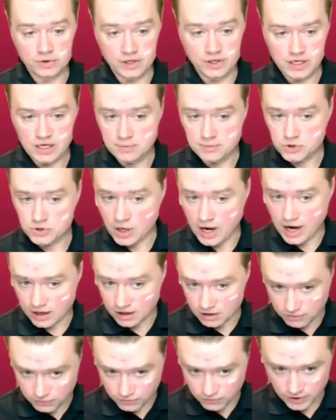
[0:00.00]
to keep track
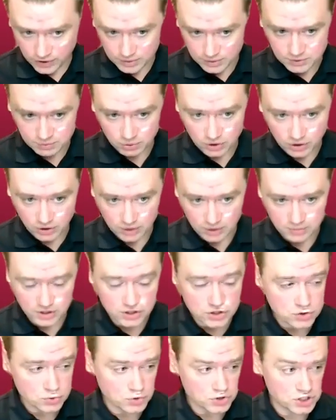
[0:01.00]
of frames per
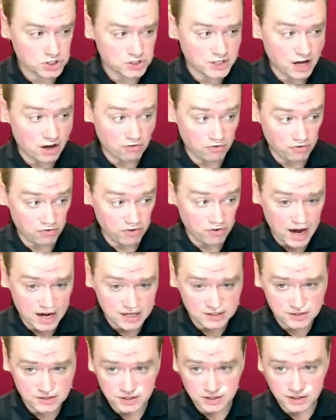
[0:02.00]
image, which is how
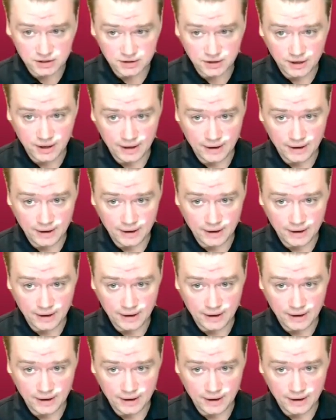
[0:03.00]
fast it